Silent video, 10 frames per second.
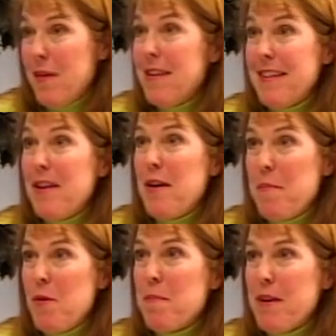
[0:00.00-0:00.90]
it's a
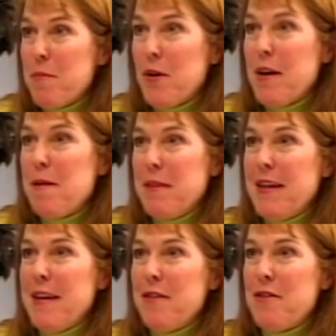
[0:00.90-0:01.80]
much more
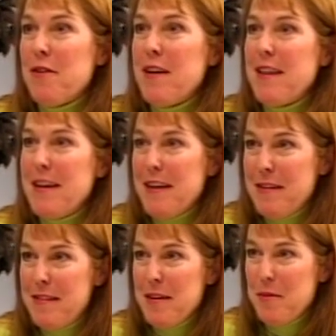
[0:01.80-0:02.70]
complicated story than it
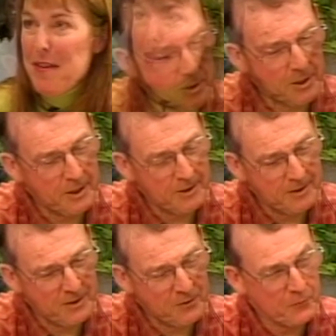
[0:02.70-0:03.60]
is when you sit
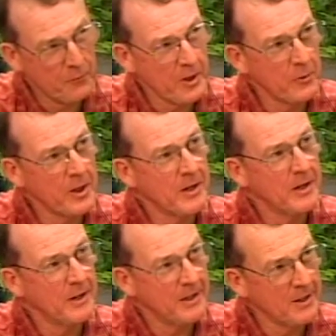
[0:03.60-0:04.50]
and listen to both sides.